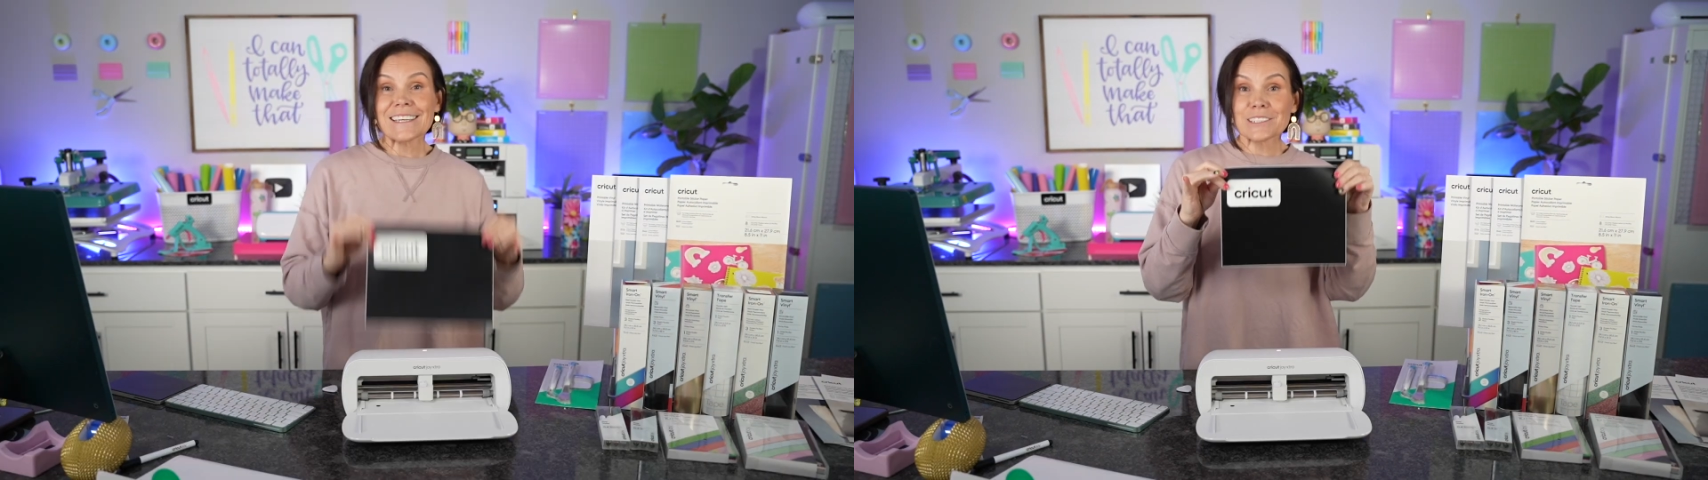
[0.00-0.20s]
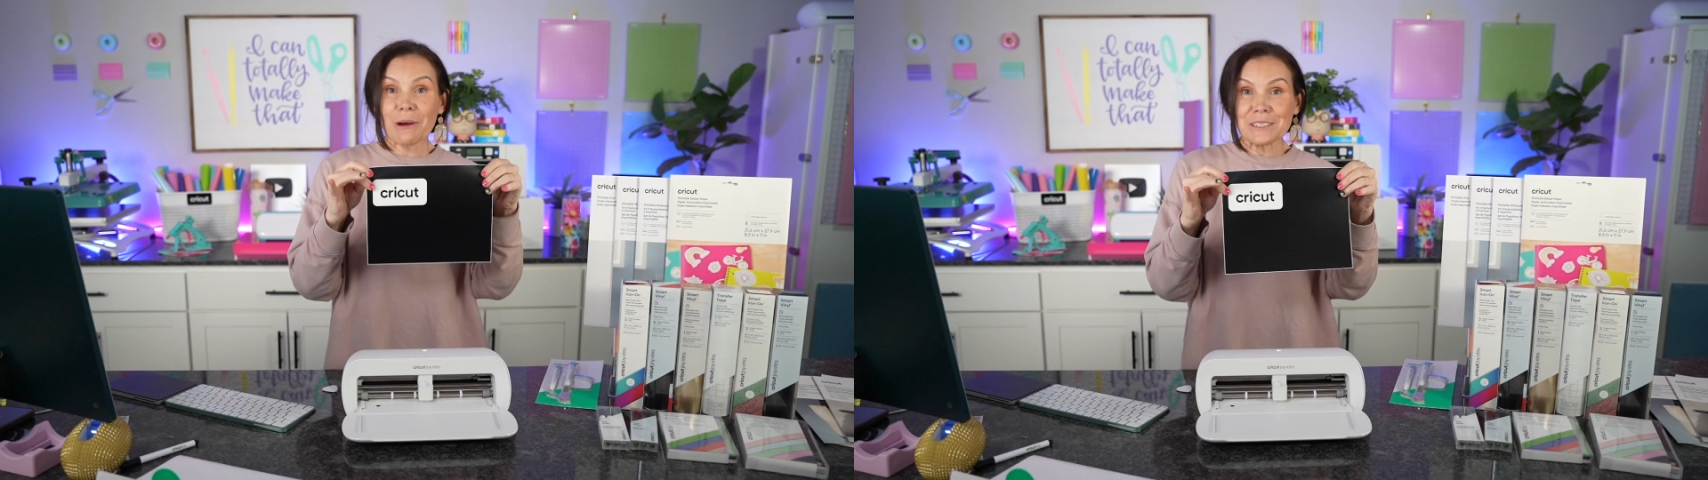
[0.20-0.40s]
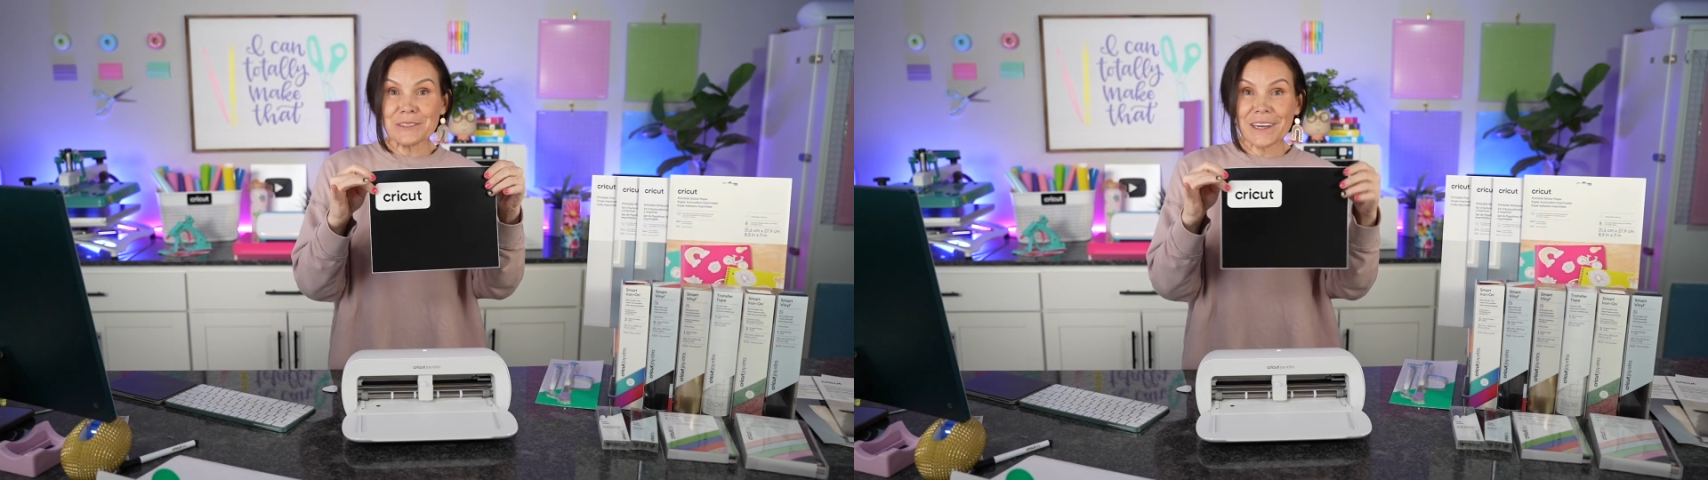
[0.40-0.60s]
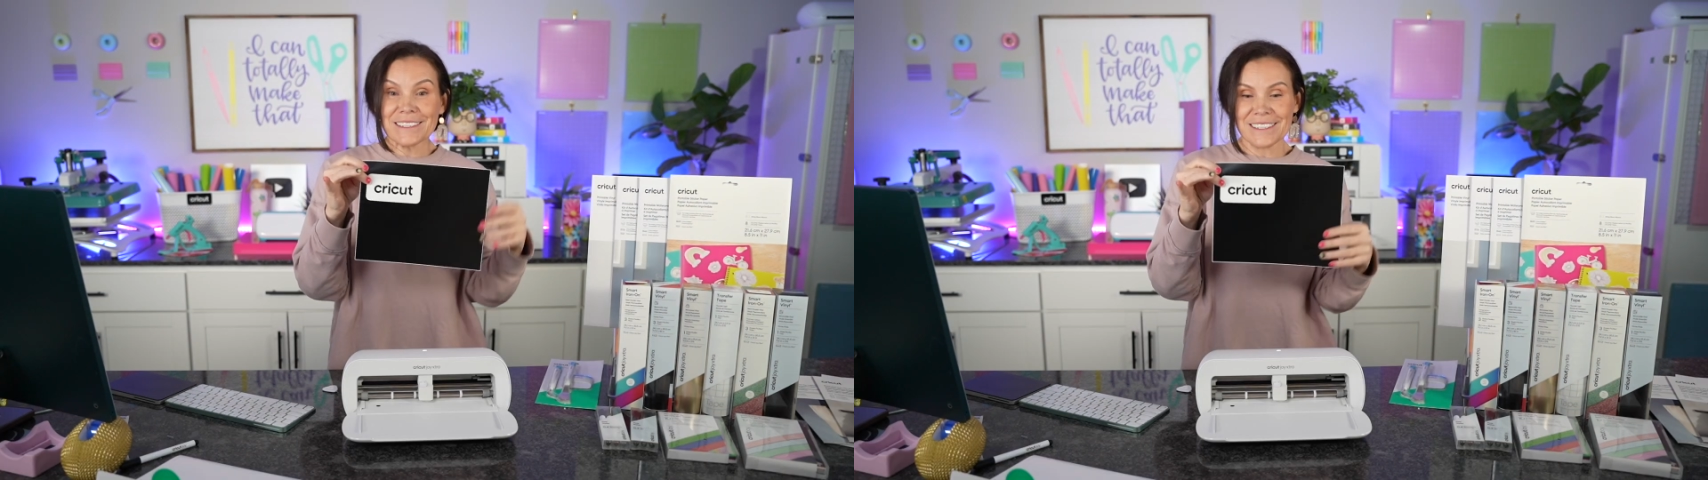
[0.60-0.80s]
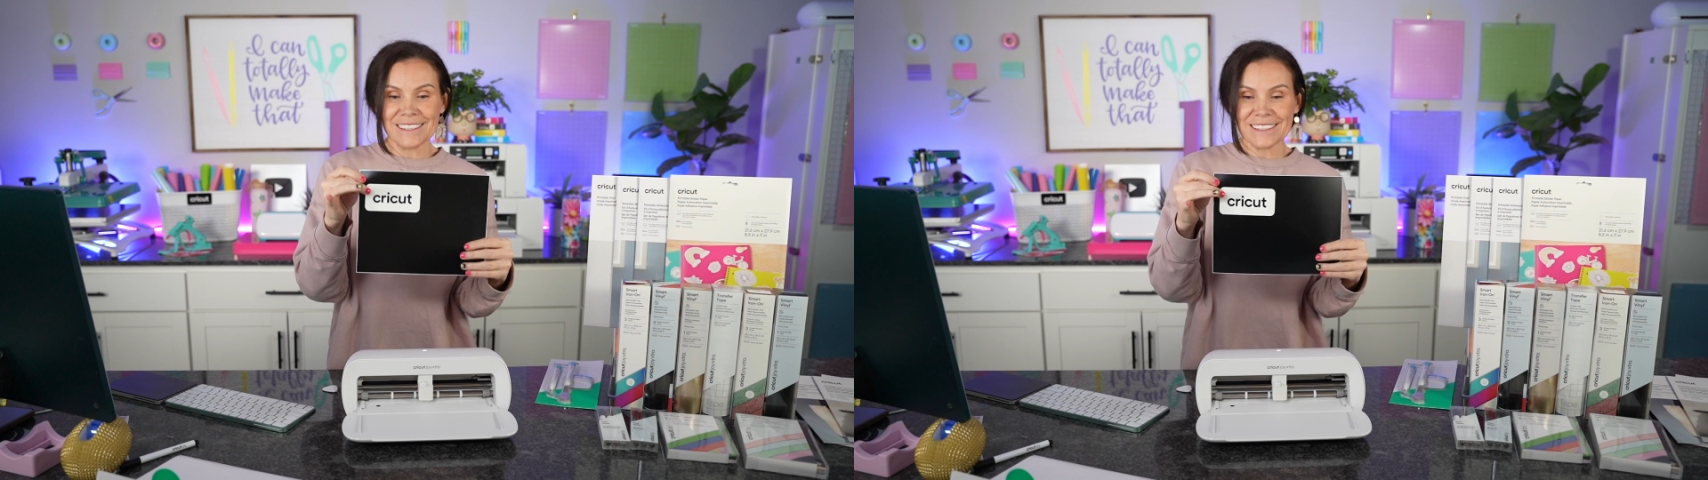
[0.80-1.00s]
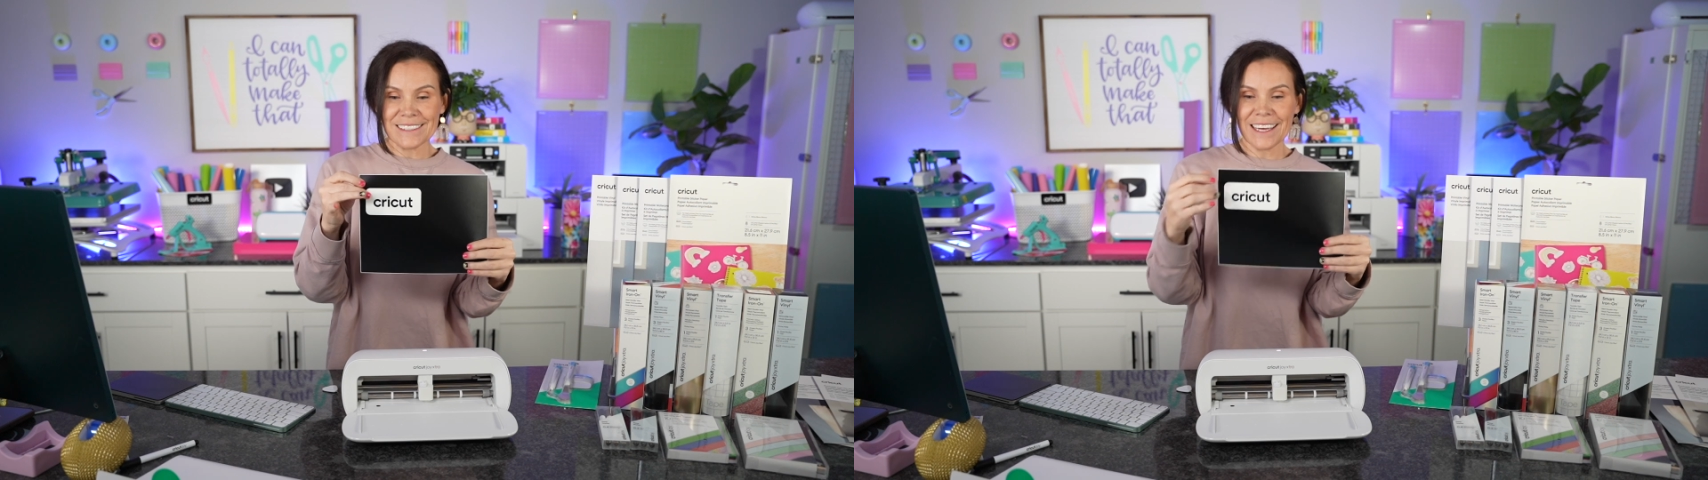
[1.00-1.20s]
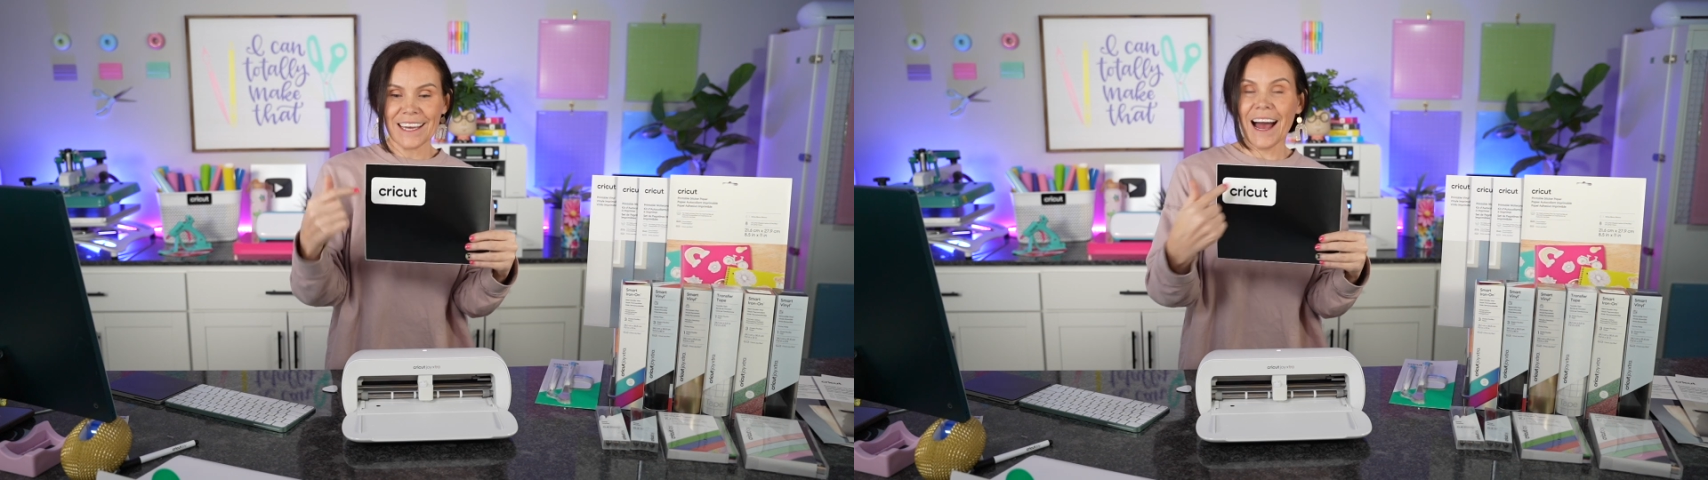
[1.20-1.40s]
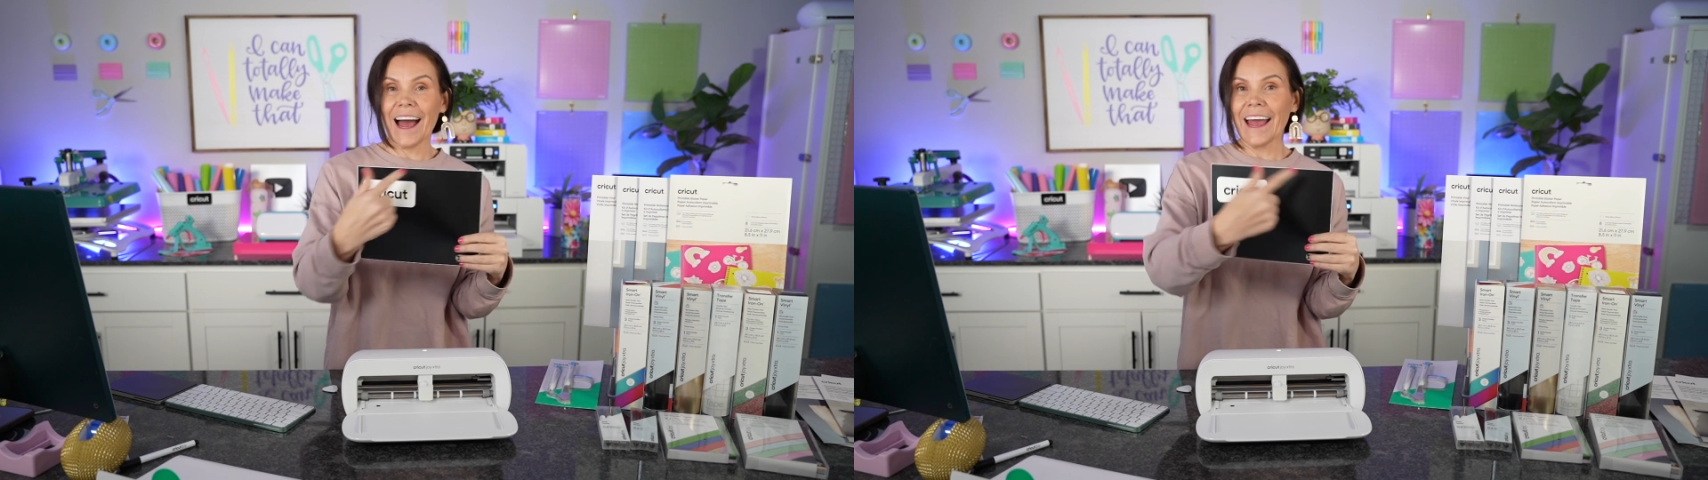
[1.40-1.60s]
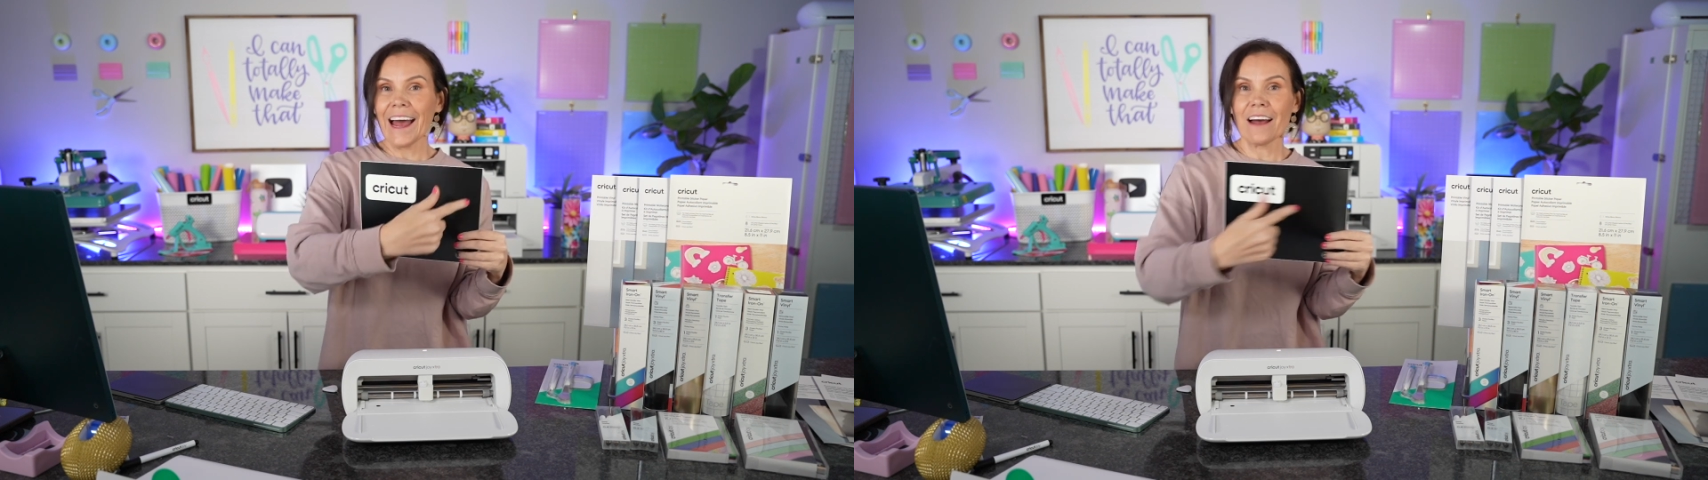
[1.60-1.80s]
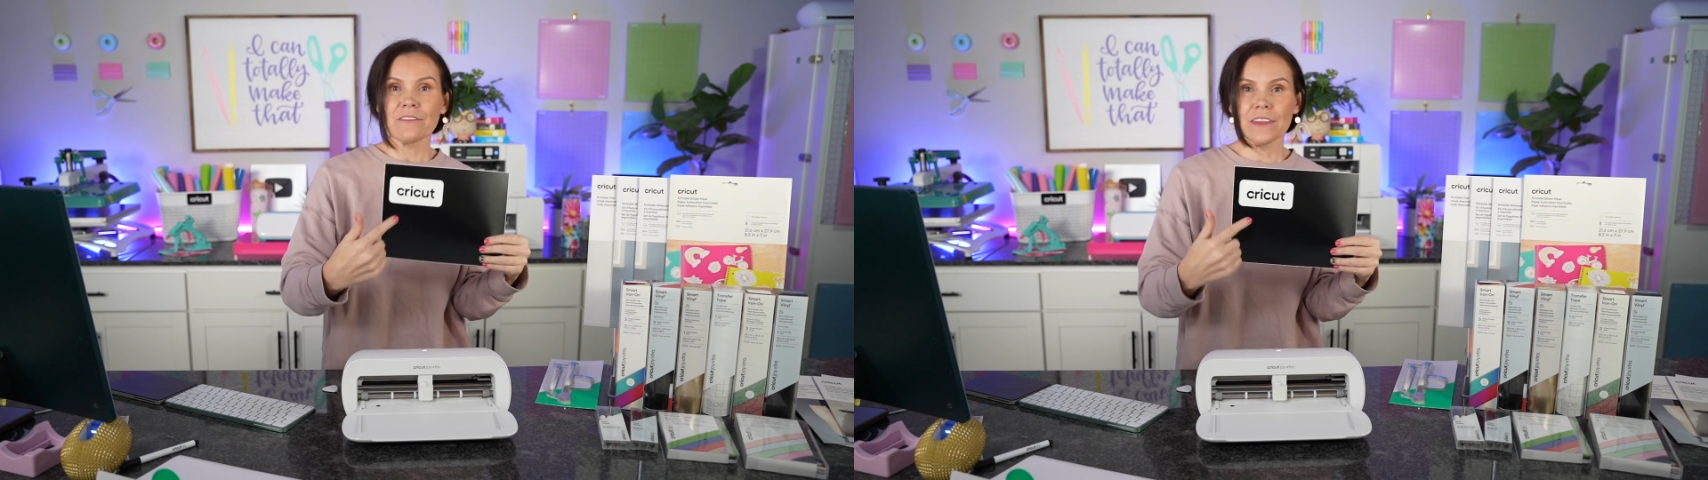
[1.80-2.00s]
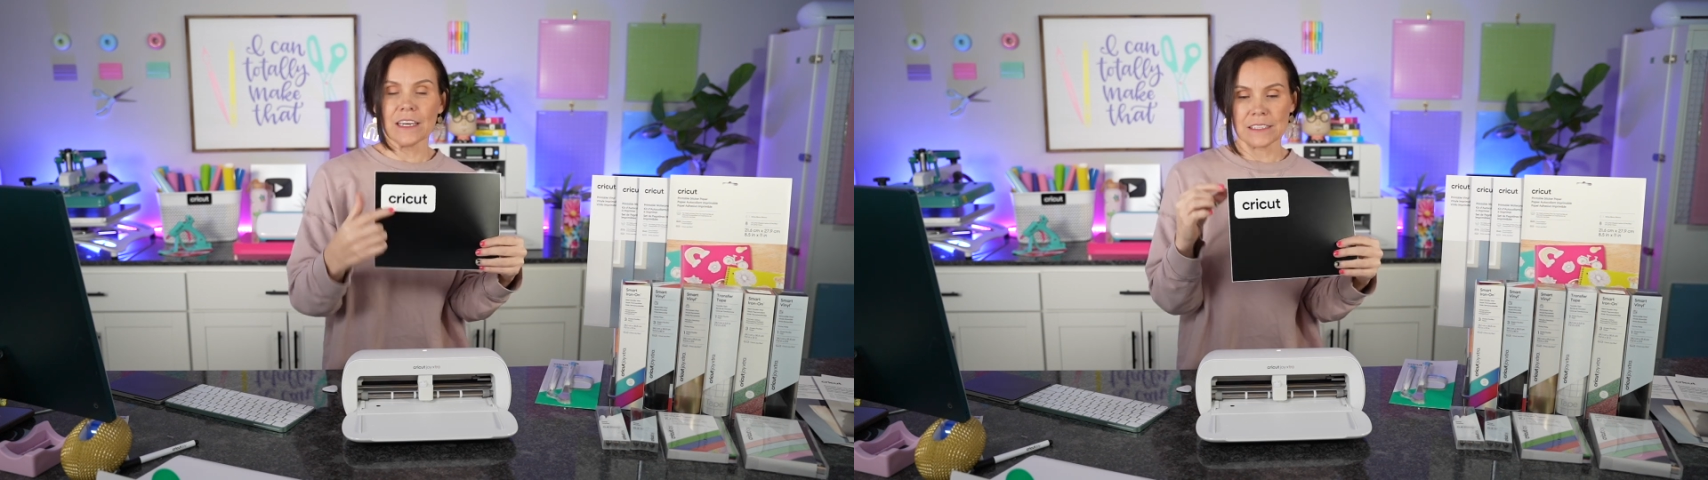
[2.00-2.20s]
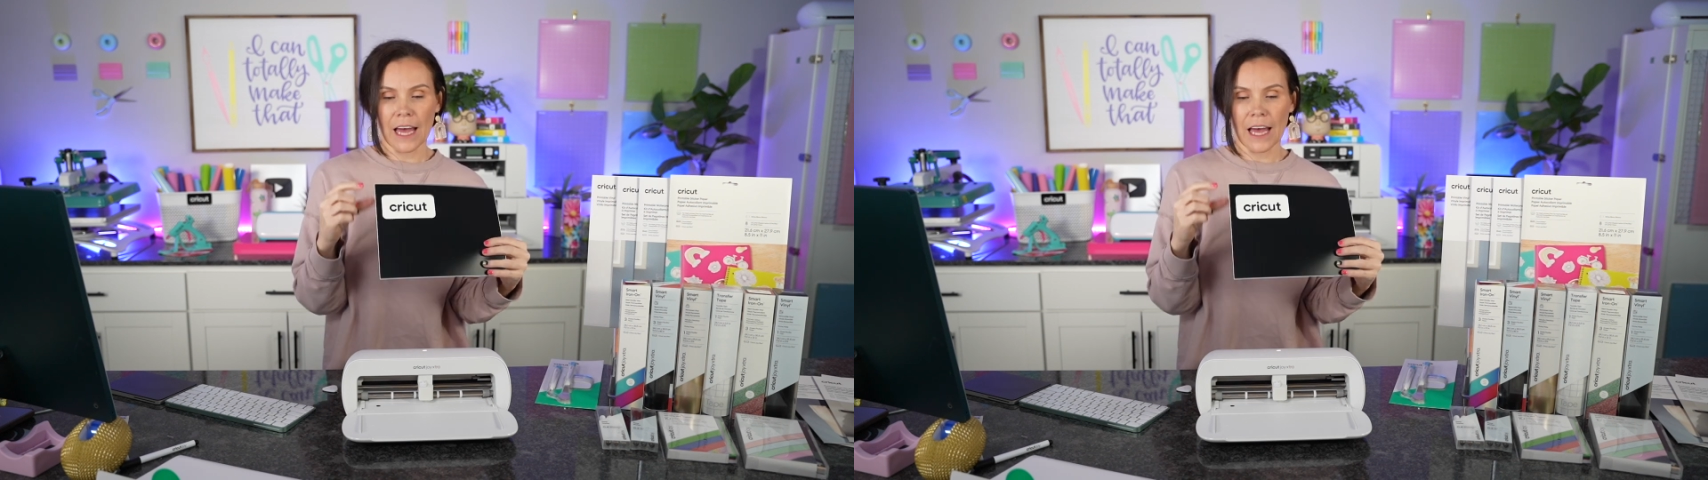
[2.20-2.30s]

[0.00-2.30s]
So as you guys can see, I have this.